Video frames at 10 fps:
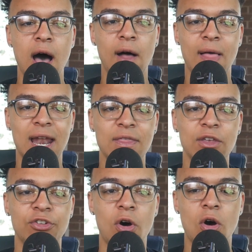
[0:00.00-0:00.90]
a lot of
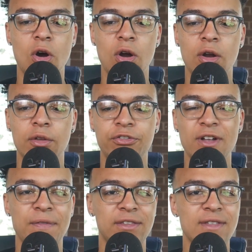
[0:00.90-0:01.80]
these are
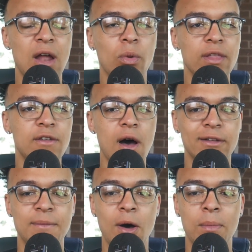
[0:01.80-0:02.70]
stuff that's not really
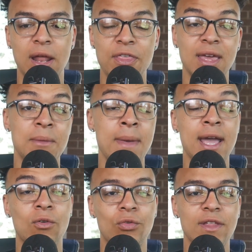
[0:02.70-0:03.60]
talked about, but I think can
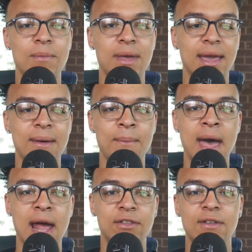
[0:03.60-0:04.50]
make a really big
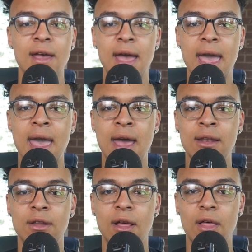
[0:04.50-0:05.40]
impact.
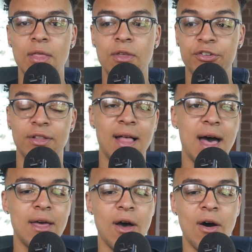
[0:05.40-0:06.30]
And there's a
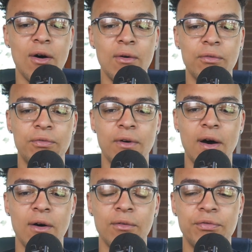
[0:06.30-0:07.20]
lot of
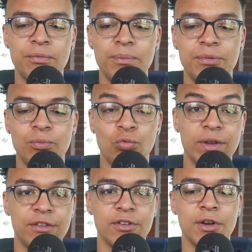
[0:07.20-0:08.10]

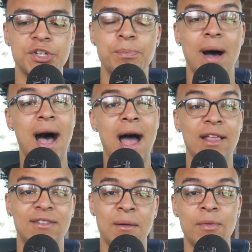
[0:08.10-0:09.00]
research
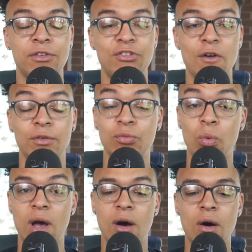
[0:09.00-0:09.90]
behind some of this stuff as
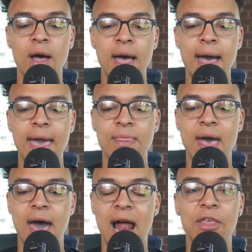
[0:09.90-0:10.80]
well
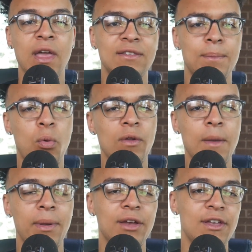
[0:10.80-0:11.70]
that I think it's important
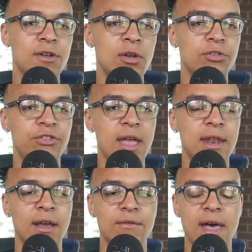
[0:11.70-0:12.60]
that players have an
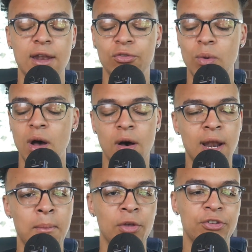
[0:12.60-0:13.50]
understanding of that as well. And
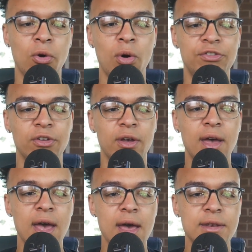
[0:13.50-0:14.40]
I'm also going to
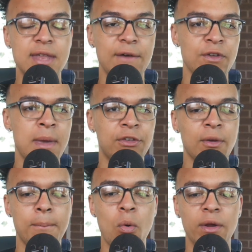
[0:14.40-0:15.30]
definitely make
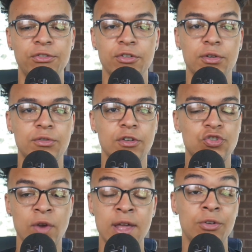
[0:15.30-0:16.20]
some points to
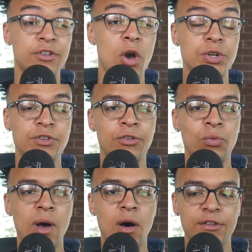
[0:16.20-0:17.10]
trainers, coaches as
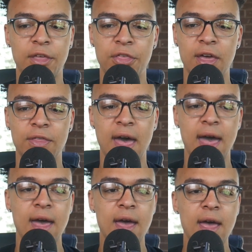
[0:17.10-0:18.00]
well, because I think
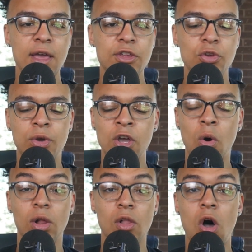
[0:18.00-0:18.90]
that you can
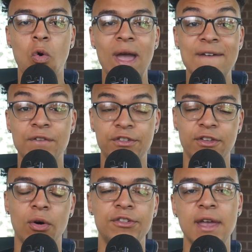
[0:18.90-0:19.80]
go a long way in
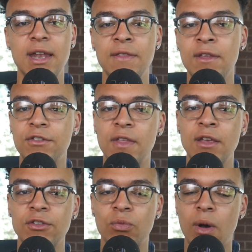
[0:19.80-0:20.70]
facilitating these
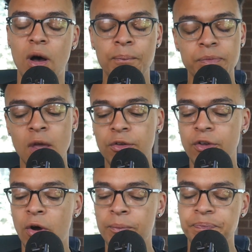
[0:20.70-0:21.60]
things as well.
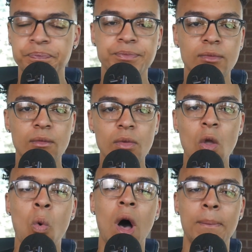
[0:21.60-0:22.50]
So
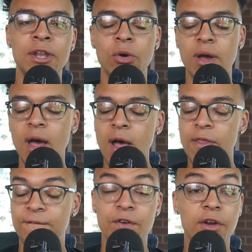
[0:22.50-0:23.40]
we'll hop into it.
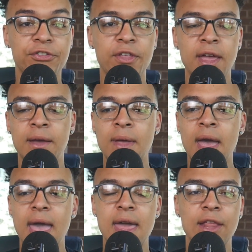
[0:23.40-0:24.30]
The first thing,
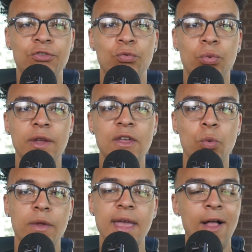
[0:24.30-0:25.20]
and it's really,
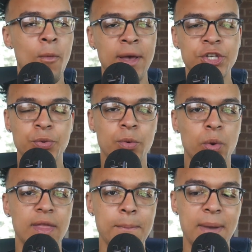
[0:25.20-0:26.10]
really elementary,
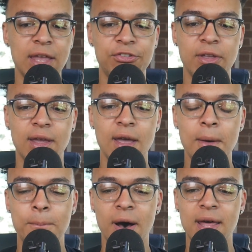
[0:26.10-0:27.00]
really basic,
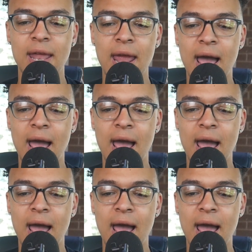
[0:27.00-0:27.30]
but